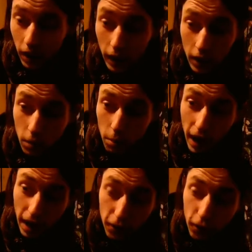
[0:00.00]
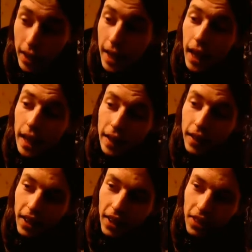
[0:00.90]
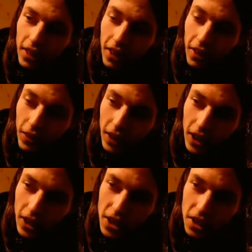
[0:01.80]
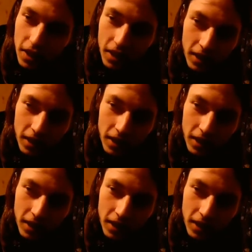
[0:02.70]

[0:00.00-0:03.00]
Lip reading: That's from every guy that got there first.